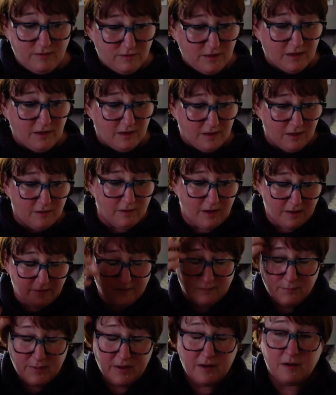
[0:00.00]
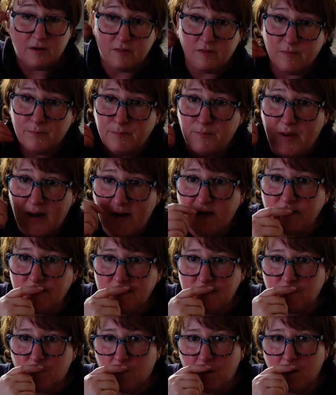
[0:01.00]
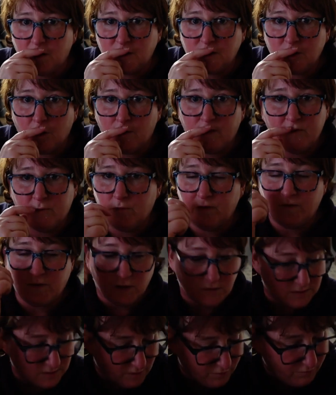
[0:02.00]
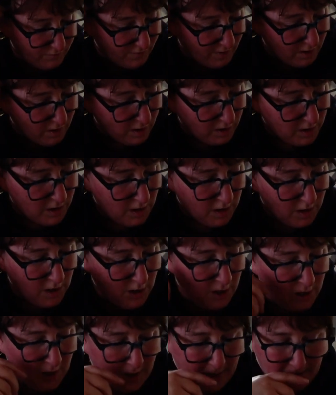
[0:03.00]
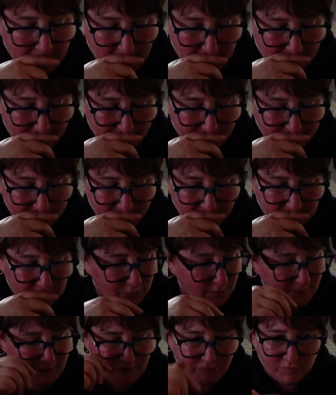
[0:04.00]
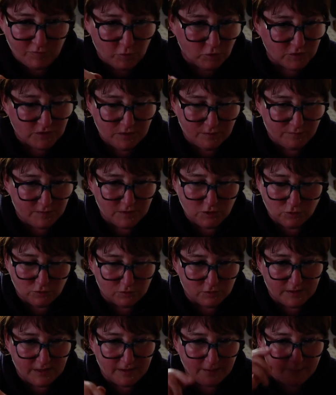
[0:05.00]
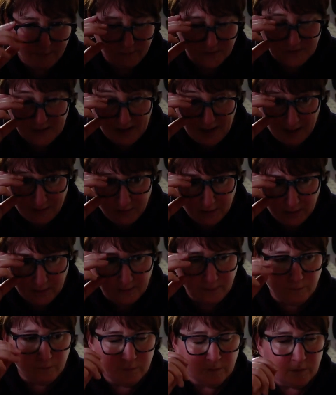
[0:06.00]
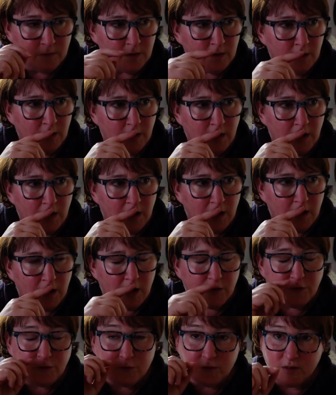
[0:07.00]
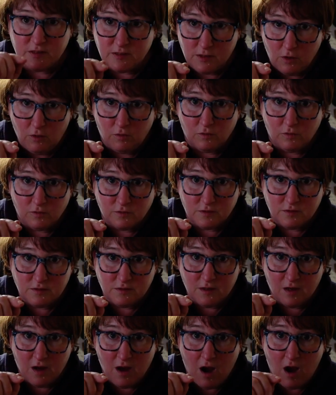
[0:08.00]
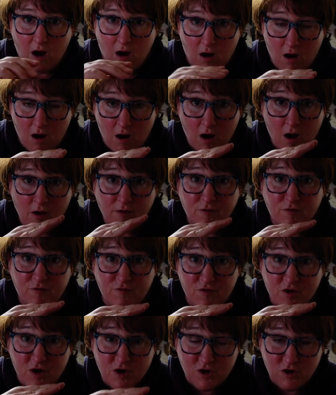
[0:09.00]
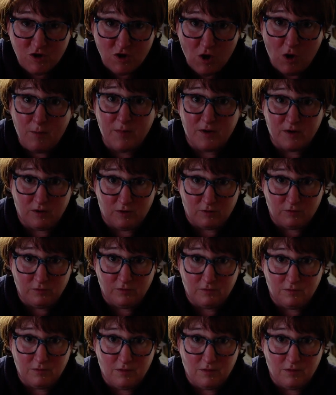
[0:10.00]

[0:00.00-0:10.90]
think it has been the best workshop that we've done so far. There were about 40 of us drawing together. The results are phenomenal.